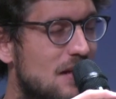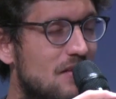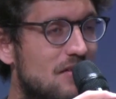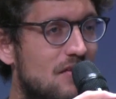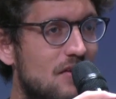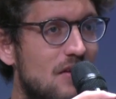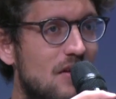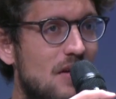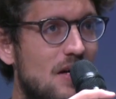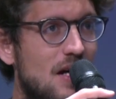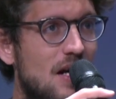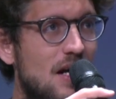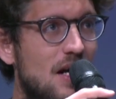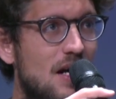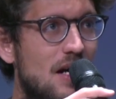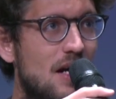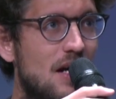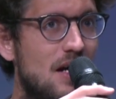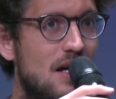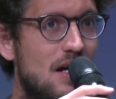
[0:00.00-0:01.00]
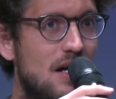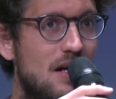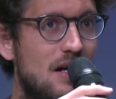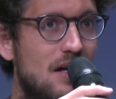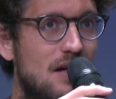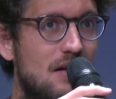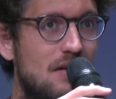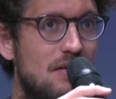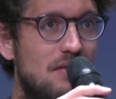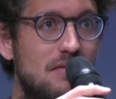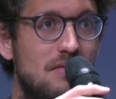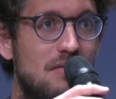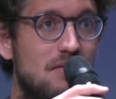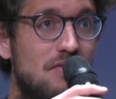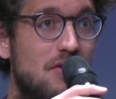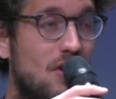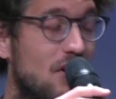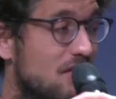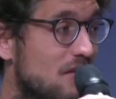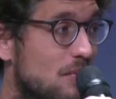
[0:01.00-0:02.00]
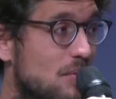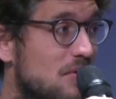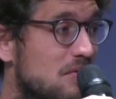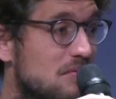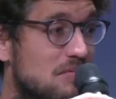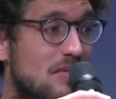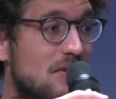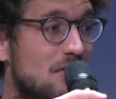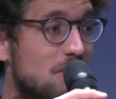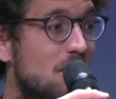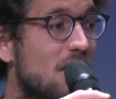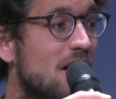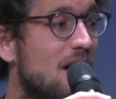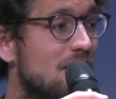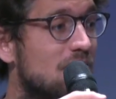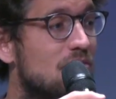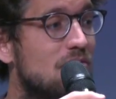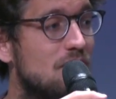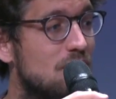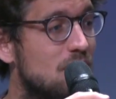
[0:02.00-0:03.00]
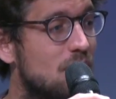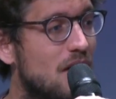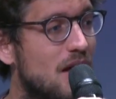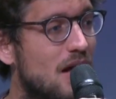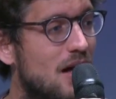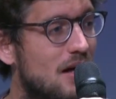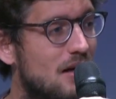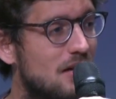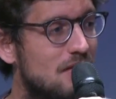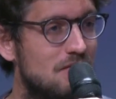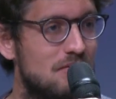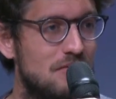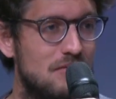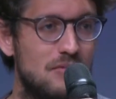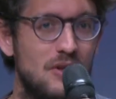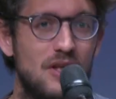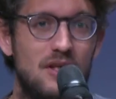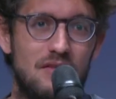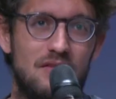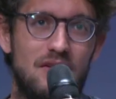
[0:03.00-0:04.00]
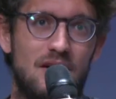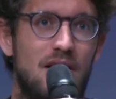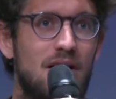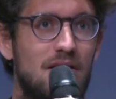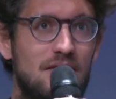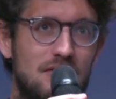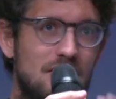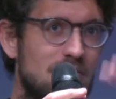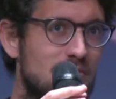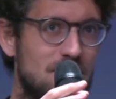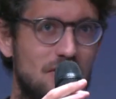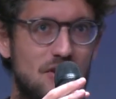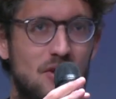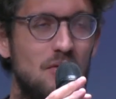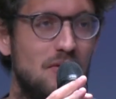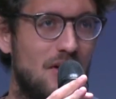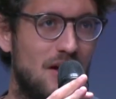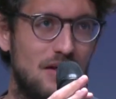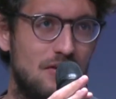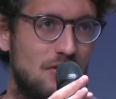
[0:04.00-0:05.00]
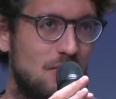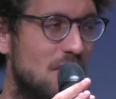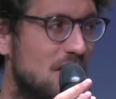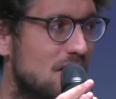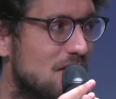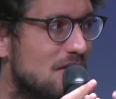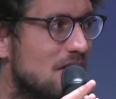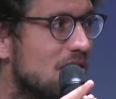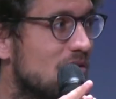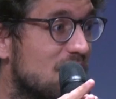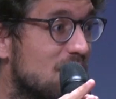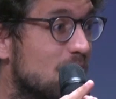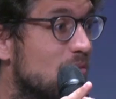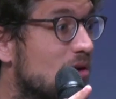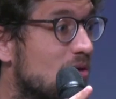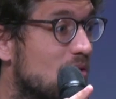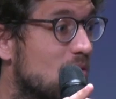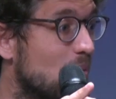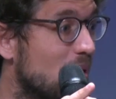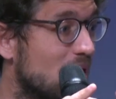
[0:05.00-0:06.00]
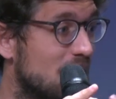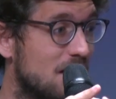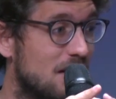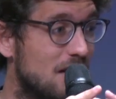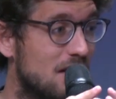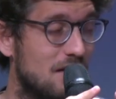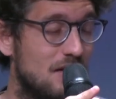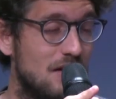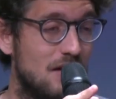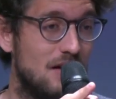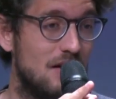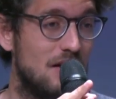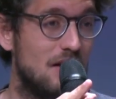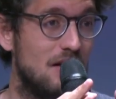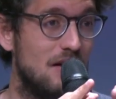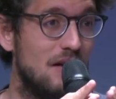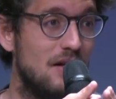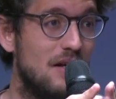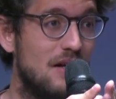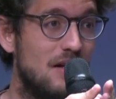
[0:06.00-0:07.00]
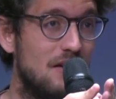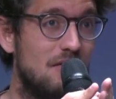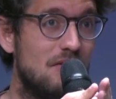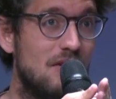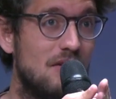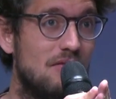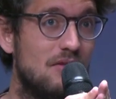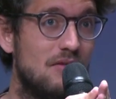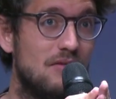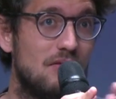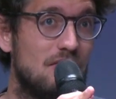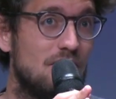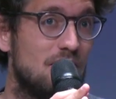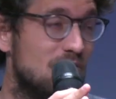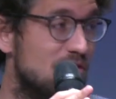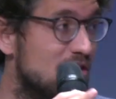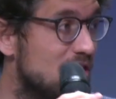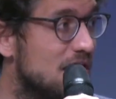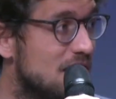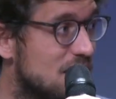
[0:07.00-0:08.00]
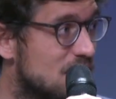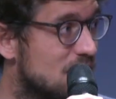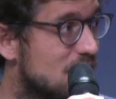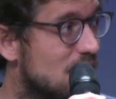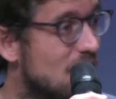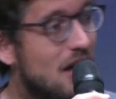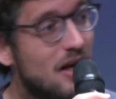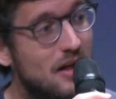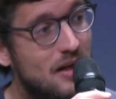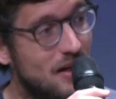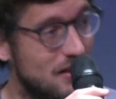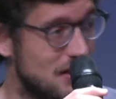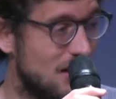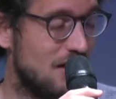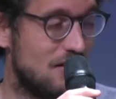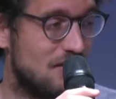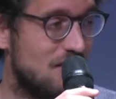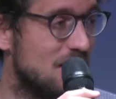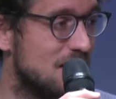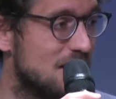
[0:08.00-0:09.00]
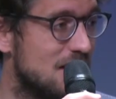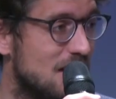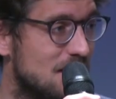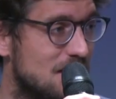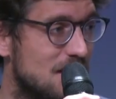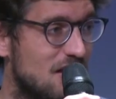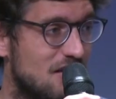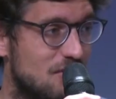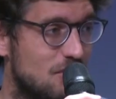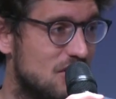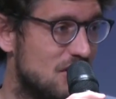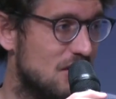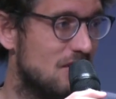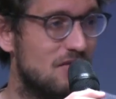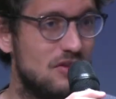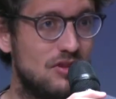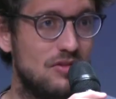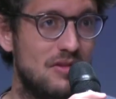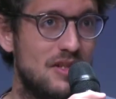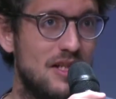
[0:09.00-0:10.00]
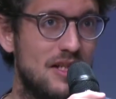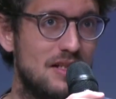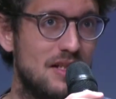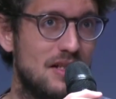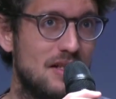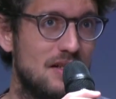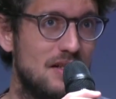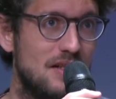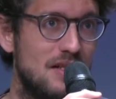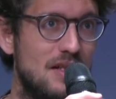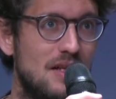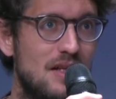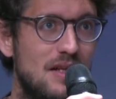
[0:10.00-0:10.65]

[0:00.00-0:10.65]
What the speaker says: So, for example, we can say at a global level, a small company with a niche, like analyzing data, especially visual data.